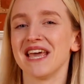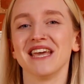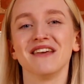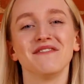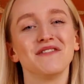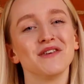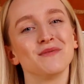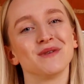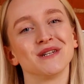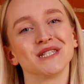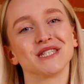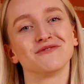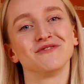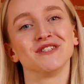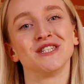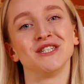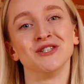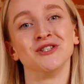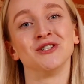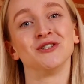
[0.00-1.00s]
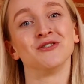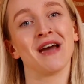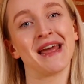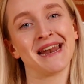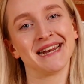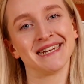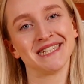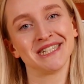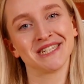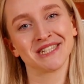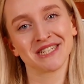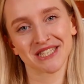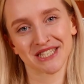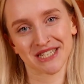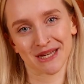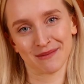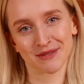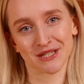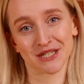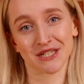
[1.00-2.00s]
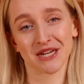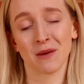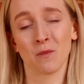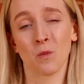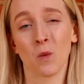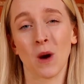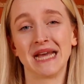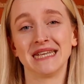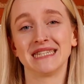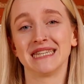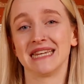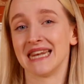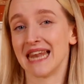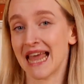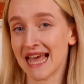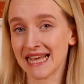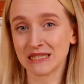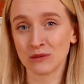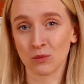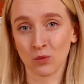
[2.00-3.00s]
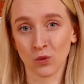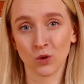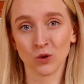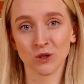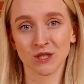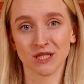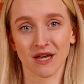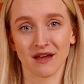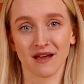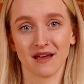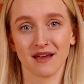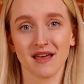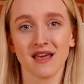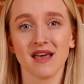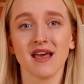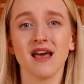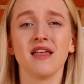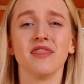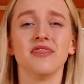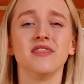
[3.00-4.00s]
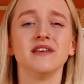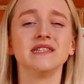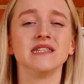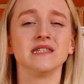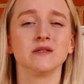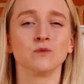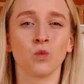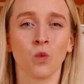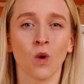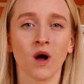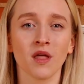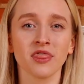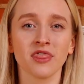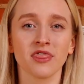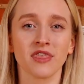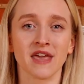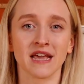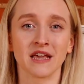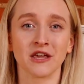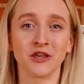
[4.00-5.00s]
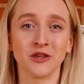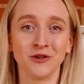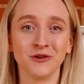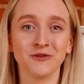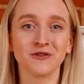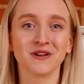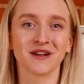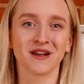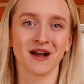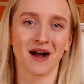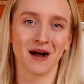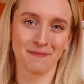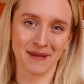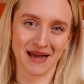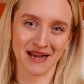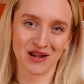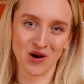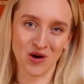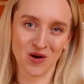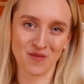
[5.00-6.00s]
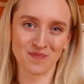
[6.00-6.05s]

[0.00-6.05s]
If you want to reduce your energy consumption and waste less water, this is one thing you can cut back